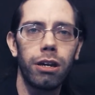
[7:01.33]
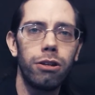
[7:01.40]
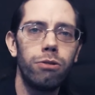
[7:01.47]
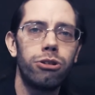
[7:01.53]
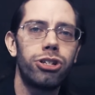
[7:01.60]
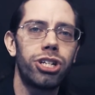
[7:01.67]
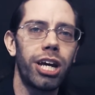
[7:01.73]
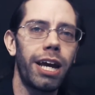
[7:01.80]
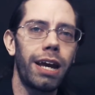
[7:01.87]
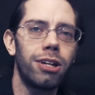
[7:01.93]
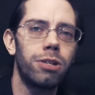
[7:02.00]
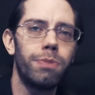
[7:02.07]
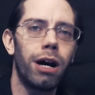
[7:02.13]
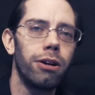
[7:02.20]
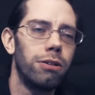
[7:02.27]
you change
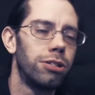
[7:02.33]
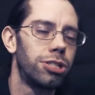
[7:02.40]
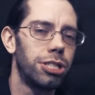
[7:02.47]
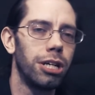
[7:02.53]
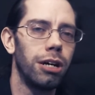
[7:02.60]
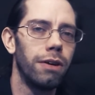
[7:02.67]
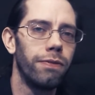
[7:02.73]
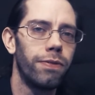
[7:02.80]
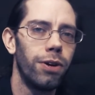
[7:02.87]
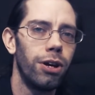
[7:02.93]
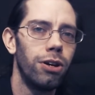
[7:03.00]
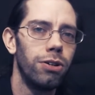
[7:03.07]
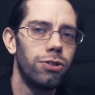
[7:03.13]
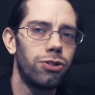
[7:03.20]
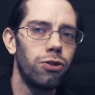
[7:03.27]
about yourself
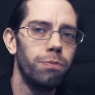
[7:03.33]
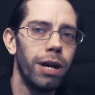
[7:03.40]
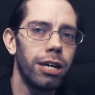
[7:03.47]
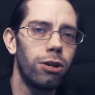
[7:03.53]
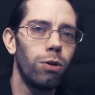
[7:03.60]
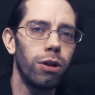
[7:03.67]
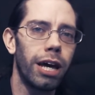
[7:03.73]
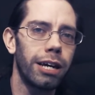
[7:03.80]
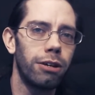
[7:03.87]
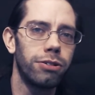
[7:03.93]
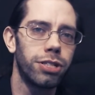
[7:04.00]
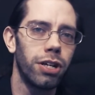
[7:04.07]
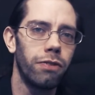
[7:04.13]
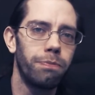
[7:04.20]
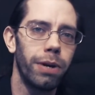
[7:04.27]
to make you like
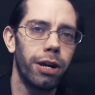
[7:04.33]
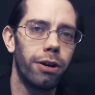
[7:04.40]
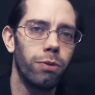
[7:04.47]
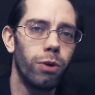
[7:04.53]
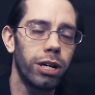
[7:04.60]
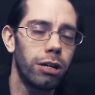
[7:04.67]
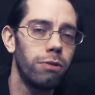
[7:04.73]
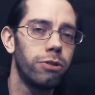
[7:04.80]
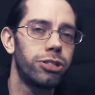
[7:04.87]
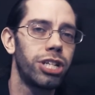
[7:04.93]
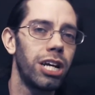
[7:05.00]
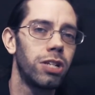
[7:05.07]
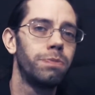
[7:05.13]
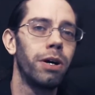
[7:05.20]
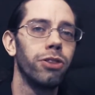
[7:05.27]
yourself better? What can you
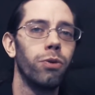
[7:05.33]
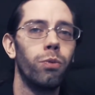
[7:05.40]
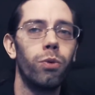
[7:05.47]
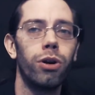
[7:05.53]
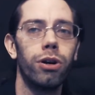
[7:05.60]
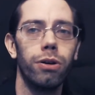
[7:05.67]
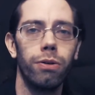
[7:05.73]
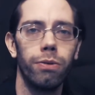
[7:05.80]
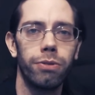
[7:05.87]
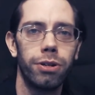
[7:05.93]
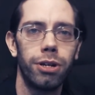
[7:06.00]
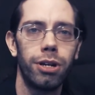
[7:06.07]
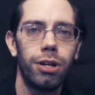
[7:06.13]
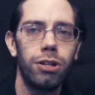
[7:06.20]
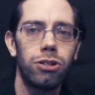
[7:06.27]
change about the world
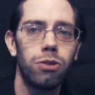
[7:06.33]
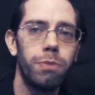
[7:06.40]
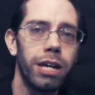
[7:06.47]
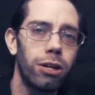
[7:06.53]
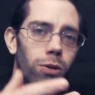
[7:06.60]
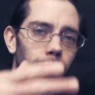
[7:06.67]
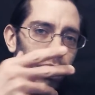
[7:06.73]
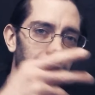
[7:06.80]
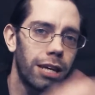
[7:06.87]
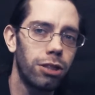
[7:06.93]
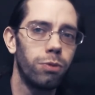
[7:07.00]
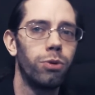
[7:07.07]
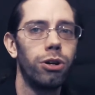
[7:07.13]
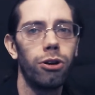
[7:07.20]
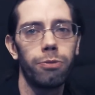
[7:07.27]
to make you like the
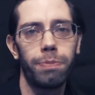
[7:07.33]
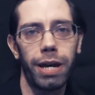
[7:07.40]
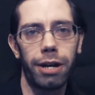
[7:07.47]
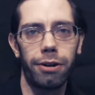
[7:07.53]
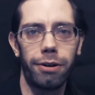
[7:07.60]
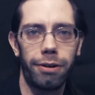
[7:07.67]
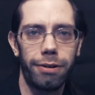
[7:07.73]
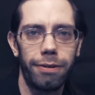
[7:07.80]
world better?